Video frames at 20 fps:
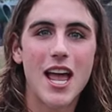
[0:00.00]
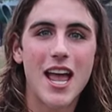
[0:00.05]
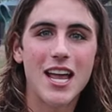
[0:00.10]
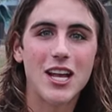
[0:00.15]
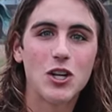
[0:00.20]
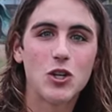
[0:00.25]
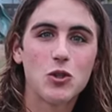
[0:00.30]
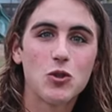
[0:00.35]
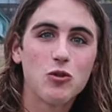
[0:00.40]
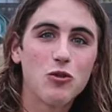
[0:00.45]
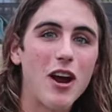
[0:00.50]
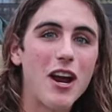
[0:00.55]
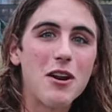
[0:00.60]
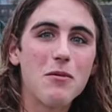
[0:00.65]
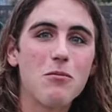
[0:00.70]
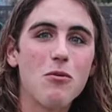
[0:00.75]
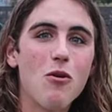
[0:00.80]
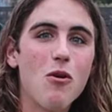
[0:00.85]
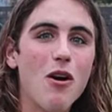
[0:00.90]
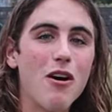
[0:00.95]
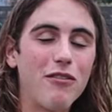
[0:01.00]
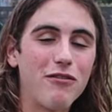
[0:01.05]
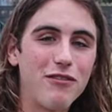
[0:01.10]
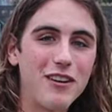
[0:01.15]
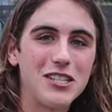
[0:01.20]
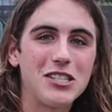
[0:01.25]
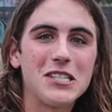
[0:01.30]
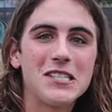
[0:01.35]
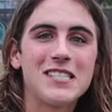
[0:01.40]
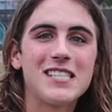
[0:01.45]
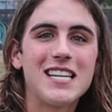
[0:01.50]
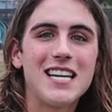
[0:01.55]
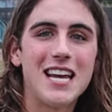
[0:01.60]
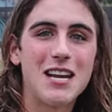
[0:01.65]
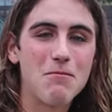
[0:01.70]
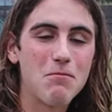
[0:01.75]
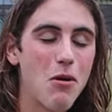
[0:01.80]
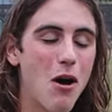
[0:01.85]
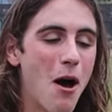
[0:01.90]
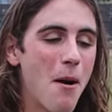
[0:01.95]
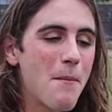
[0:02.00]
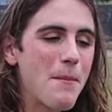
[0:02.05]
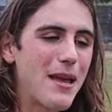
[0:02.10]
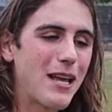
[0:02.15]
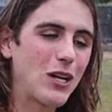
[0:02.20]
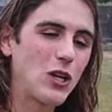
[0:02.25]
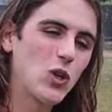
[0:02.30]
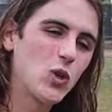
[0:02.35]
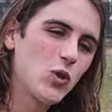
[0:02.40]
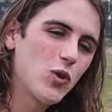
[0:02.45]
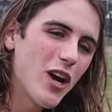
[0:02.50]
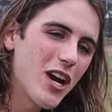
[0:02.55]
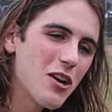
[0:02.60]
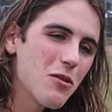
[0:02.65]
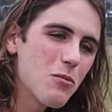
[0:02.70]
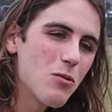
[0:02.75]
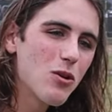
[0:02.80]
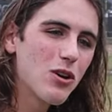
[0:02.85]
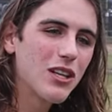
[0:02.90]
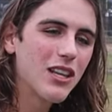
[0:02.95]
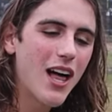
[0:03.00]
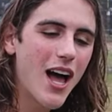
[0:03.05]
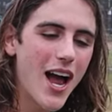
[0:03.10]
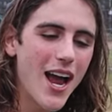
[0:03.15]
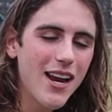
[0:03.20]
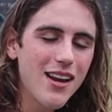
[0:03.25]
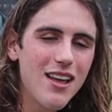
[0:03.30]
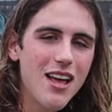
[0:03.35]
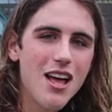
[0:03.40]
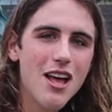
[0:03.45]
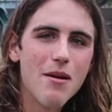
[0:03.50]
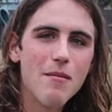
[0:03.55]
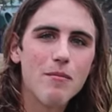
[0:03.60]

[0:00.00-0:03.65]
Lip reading: Incredible efficiency and pump, incredible glide,